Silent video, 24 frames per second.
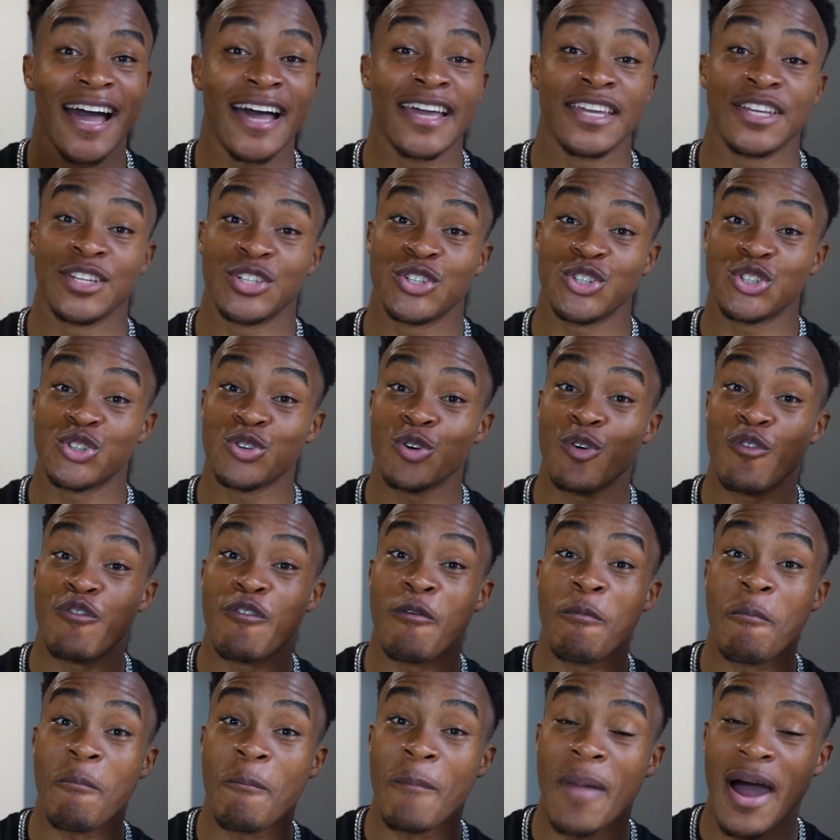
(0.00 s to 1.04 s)
I get to show
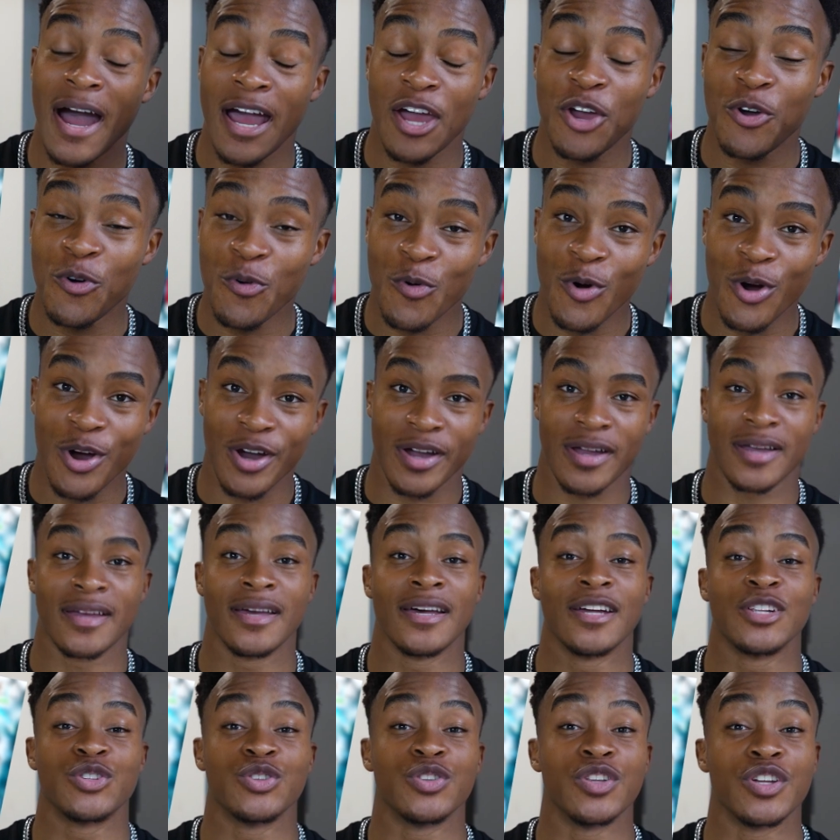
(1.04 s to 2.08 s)
off my work
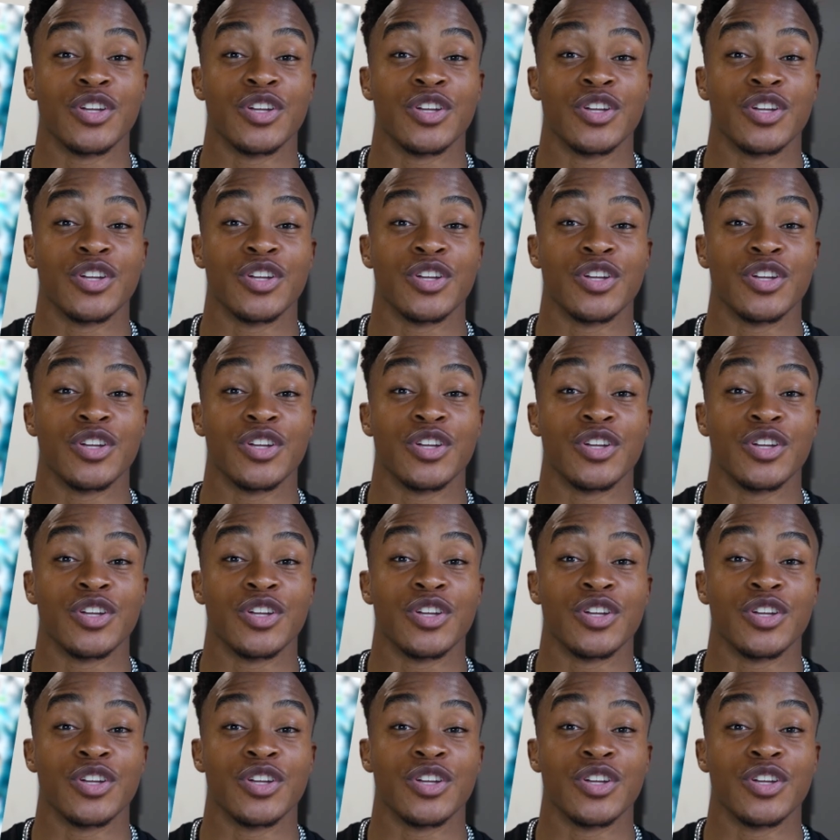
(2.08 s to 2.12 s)
to